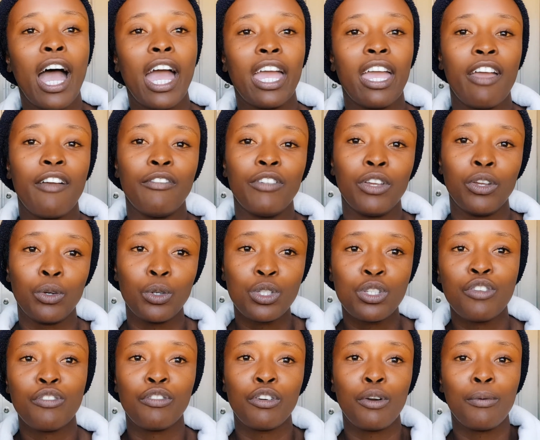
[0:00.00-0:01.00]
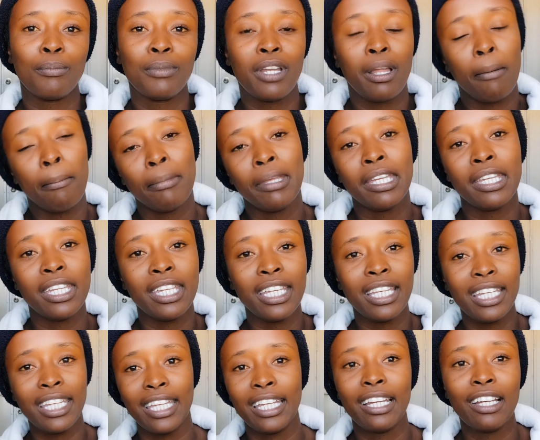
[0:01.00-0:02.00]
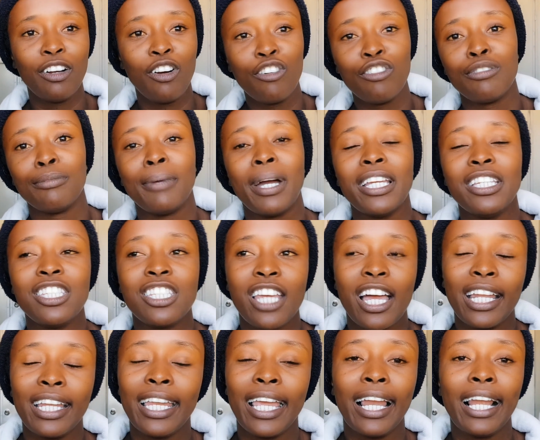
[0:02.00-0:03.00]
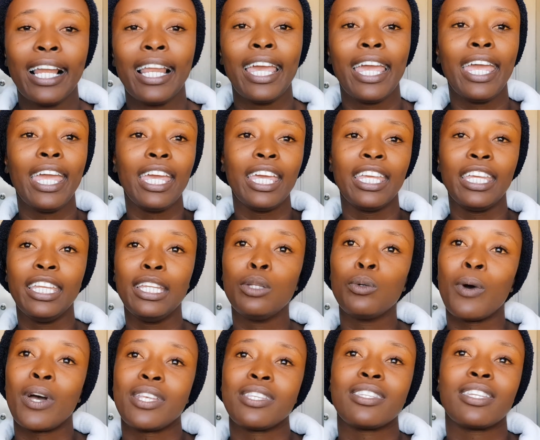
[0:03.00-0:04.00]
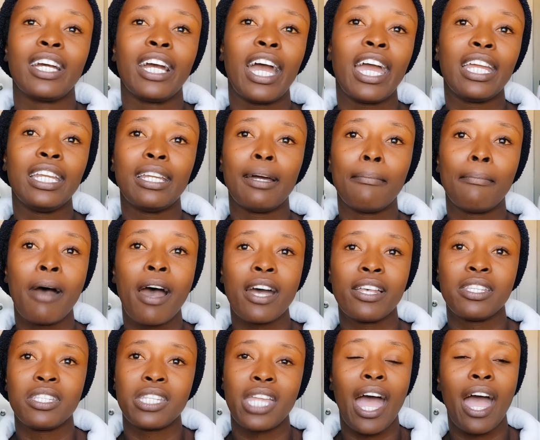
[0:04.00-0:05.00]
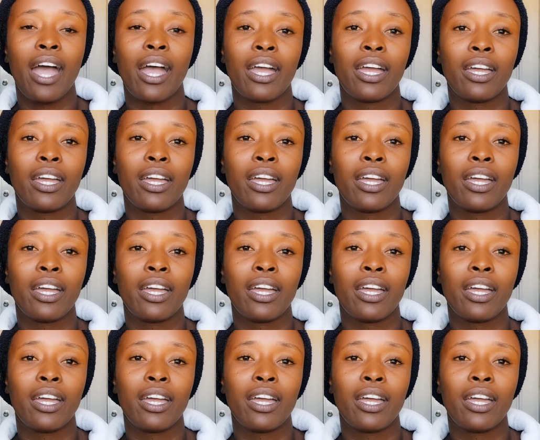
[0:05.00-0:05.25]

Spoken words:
I have used from the beginning of my channel, it was kinemaster.